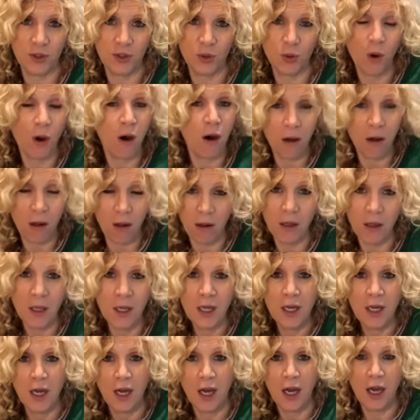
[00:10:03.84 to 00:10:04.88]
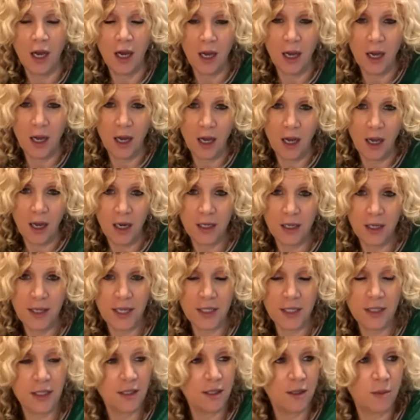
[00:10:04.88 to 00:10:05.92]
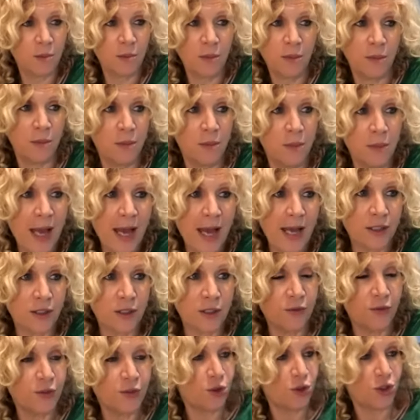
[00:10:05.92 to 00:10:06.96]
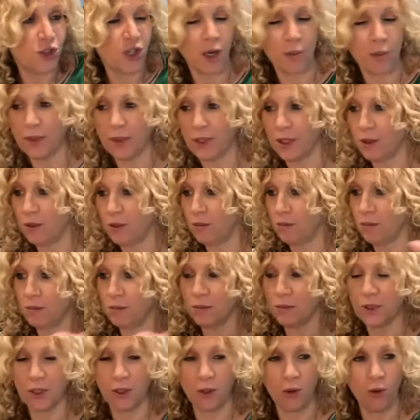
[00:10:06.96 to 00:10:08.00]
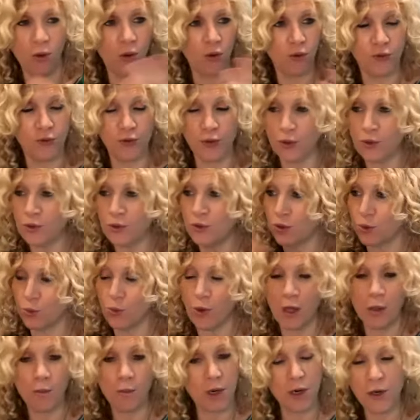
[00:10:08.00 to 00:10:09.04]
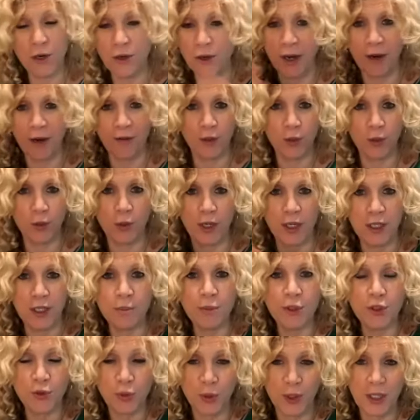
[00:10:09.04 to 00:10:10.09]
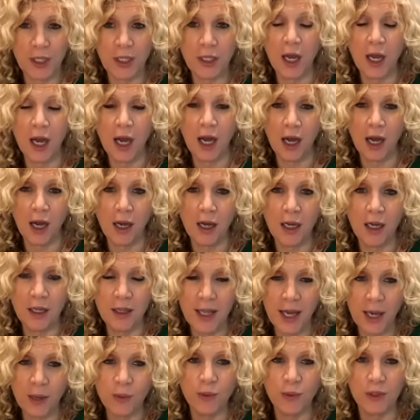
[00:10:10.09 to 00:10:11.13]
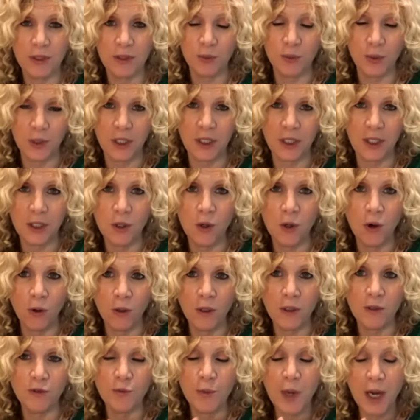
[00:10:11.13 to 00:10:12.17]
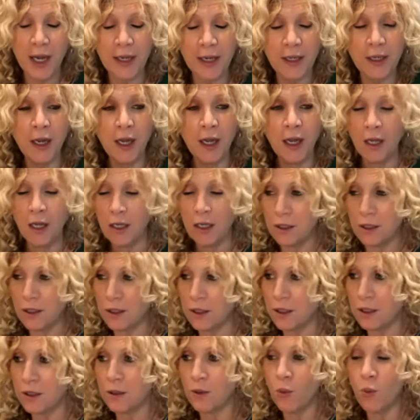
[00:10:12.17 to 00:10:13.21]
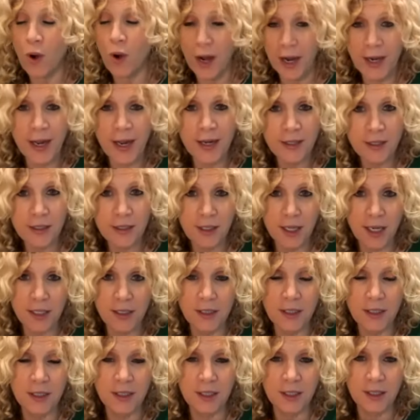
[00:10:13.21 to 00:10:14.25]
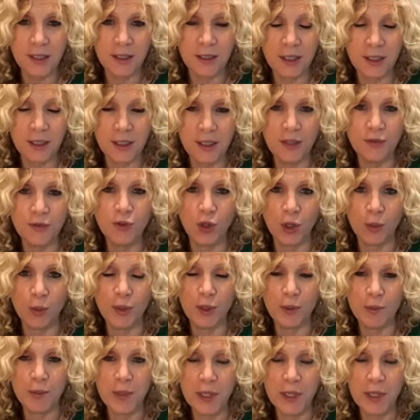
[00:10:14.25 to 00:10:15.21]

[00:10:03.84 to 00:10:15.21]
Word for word: to all. Uh, and that doesn't matter if you shop at, you know, Whole Foods or Walmart or everywhere in between. Uh, that was really a goal of mine, why I decided to to leave corporate